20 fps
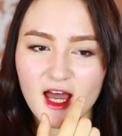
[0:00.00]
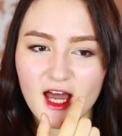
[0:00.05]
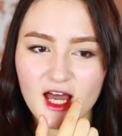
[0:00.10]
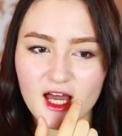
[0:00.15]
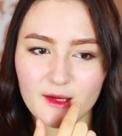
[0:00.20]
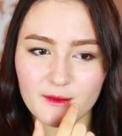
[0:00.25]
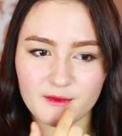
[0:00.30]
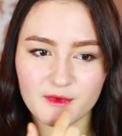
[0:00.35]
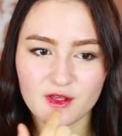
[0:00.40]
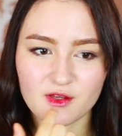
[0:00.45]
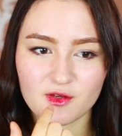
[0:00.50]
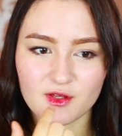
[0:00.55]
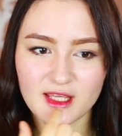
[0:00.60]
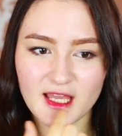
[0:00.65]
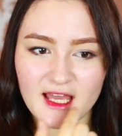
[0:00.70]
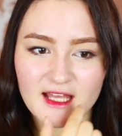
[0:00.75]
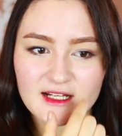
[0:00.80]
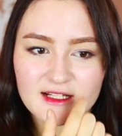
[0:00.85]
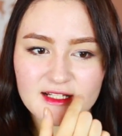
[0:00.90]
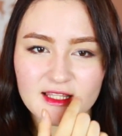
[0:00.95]
You
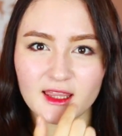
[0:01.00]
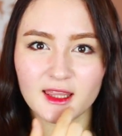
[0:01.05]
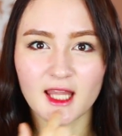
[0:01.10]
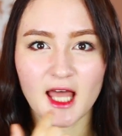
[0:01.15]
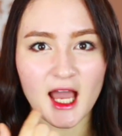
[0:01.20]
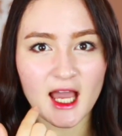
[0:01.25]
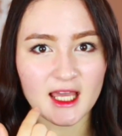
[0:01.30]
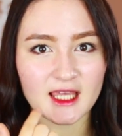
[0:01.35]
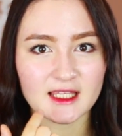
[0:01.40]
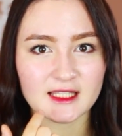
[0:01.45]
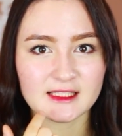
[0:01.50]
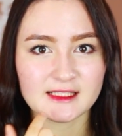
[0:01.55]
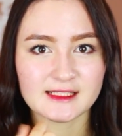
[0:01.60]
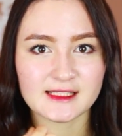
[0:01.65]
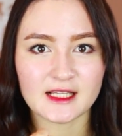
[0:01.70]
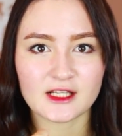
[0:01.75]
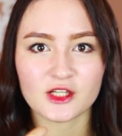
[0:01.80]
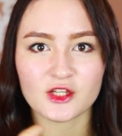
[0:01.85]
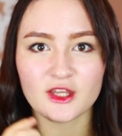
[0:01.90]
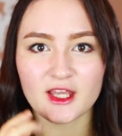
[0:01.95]
get
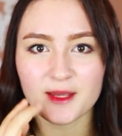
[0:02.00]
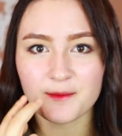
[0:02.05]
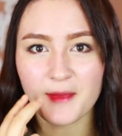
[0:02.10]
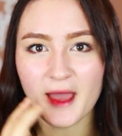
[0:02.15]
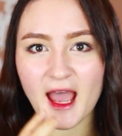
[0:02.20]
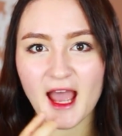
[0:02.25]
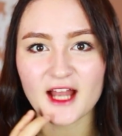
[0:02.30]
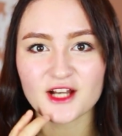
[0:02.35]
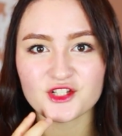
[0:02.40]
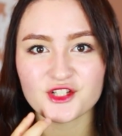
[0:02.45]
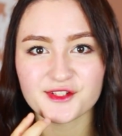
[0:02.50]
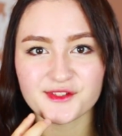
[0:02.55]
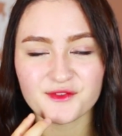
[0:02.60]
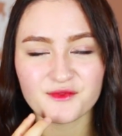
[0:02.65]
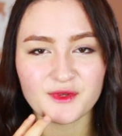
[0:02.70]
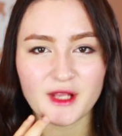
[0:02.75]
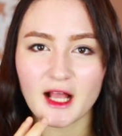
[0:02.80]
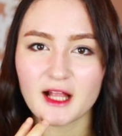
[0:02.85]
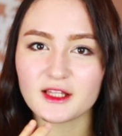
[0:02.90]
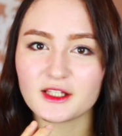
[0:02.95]
lines and you get patches
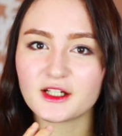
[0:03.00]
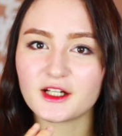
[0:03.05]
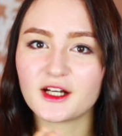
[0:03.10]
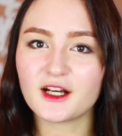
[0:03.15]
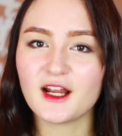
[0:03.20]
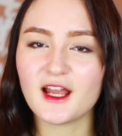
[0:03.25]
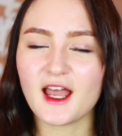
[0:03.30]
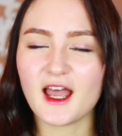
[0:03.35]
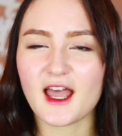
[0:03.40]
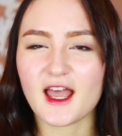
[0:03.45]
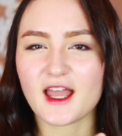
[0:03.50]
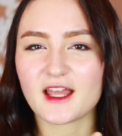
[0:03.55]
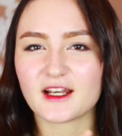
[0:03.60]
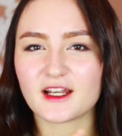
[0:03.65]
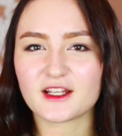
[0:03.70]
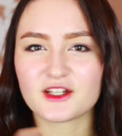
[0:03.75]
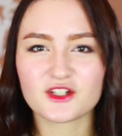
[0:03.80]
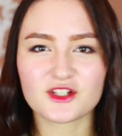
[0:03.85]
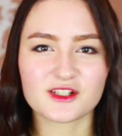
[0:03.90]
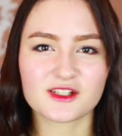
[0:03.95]
of color,
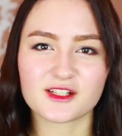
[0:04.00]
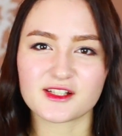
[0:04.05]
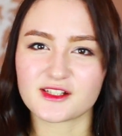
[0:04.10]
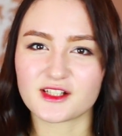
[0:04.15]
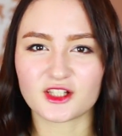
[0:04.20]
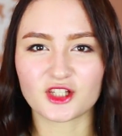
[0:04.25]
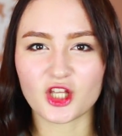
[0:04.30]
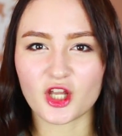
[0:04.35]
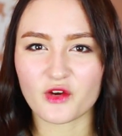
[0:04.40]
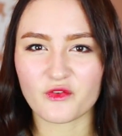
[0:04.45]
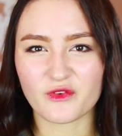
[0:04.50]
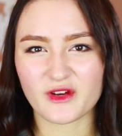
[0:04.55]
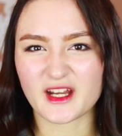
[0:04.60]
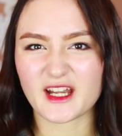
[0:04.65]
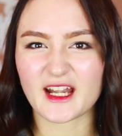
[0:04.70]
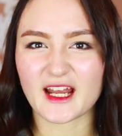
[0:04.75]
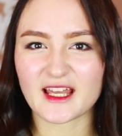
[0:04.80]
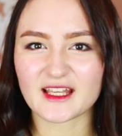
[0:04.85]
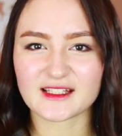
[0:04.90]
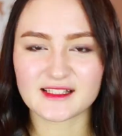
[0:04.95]
and it just doesn't look
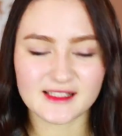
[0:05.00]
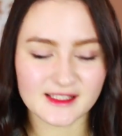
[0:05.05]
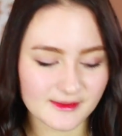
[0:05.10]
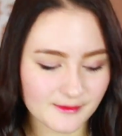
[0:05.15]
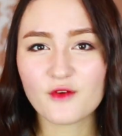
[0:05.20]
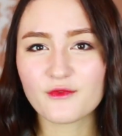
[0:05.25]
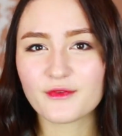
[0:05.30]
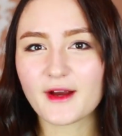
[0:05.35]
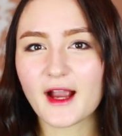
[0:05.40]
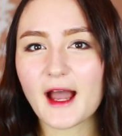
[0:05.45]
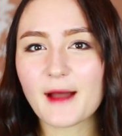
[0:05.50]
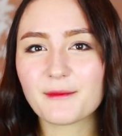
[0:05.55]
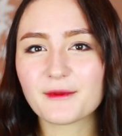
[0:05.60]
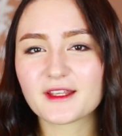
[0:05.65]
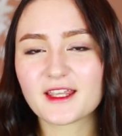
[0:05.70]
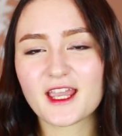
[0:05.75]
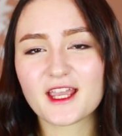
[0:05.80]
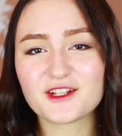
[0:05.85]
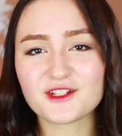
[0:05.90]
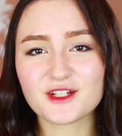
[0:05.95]
very nice. For
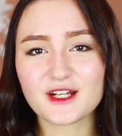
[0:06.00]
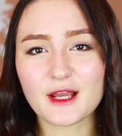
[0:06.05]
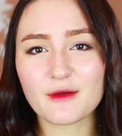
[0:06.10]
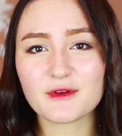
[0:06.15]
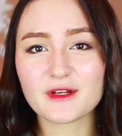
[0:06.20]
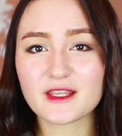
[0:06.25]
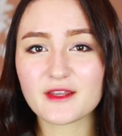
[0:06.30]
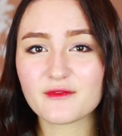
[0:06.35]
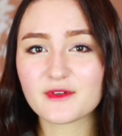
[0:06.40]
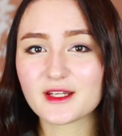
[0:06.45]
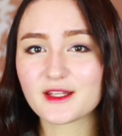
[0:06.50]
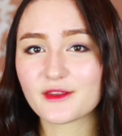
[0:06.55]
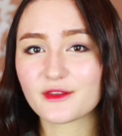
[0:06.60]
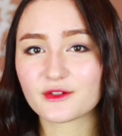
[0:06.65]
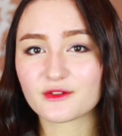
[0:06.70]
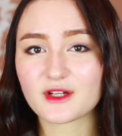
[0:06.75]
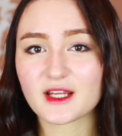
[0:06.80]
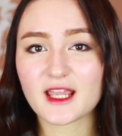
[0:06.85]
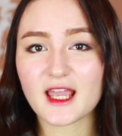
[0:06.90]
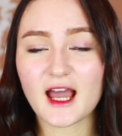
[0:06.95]
application, I would give it a
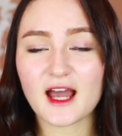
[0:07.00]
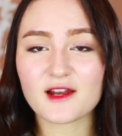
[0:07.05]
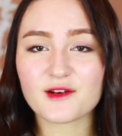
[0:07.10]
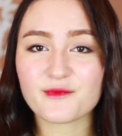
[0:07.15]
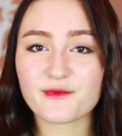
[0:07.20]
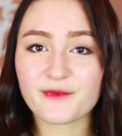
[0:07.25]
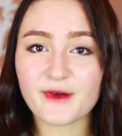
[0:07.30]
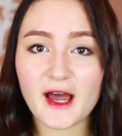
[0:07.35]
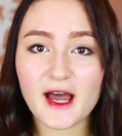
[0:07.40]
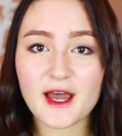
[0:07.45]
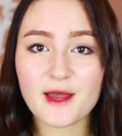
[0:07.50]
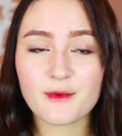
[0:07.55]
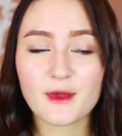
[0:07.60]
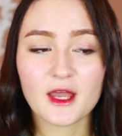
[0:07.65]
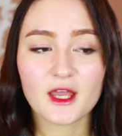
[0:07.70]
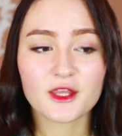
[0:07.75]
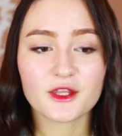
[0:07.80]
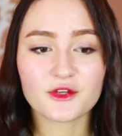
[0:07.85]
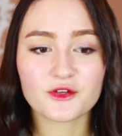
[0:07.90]
3 out of 5.